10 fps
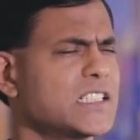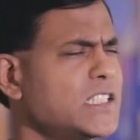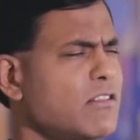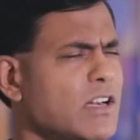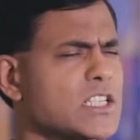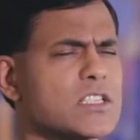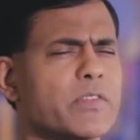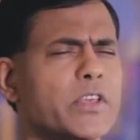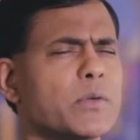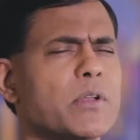the rest of
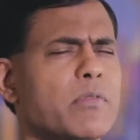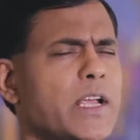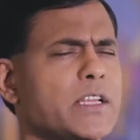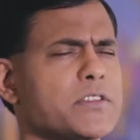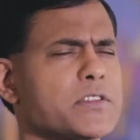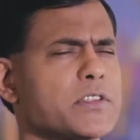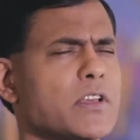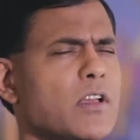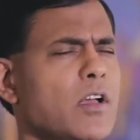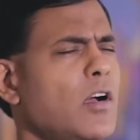the human race
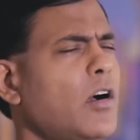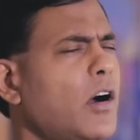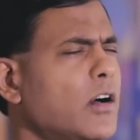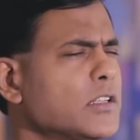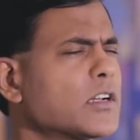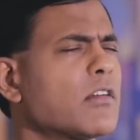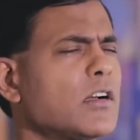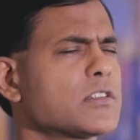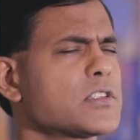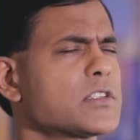on the
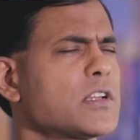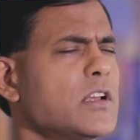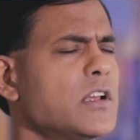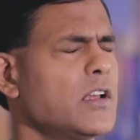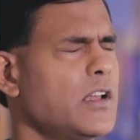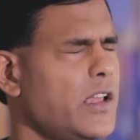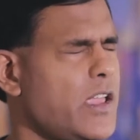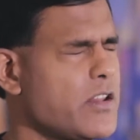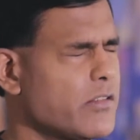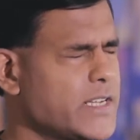cross,
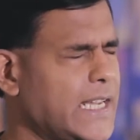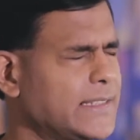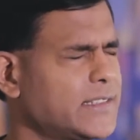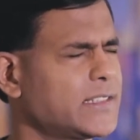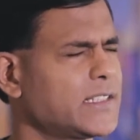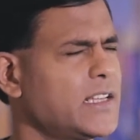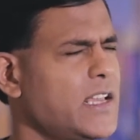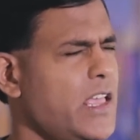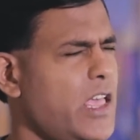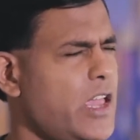in your death,
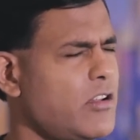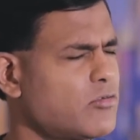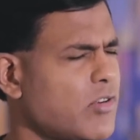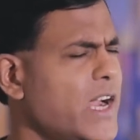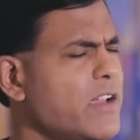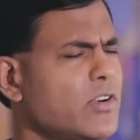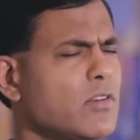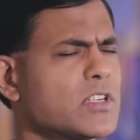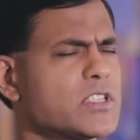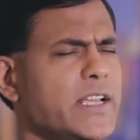in your triumph
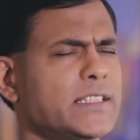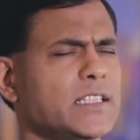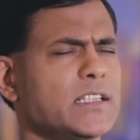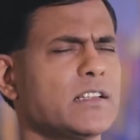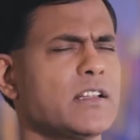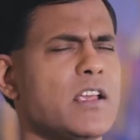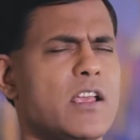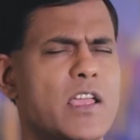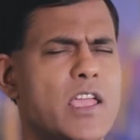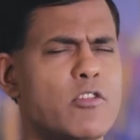over Satan,
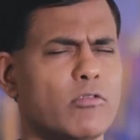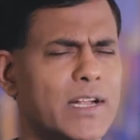in your